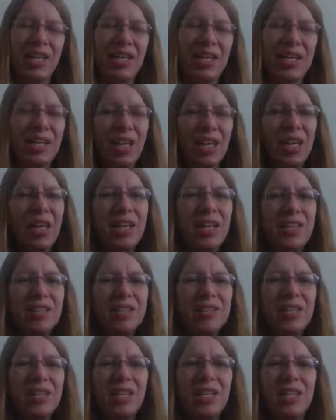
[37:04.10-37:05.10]
and he
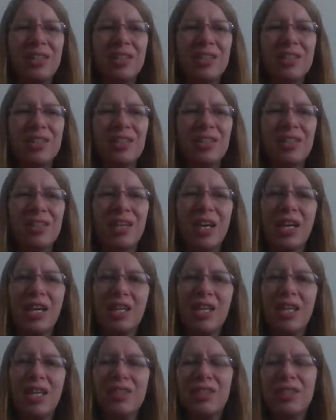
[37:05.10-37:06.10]
does, and it's kind of
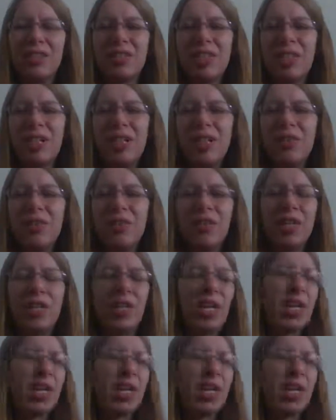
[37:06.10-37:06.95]
nice and it's kind of helpful.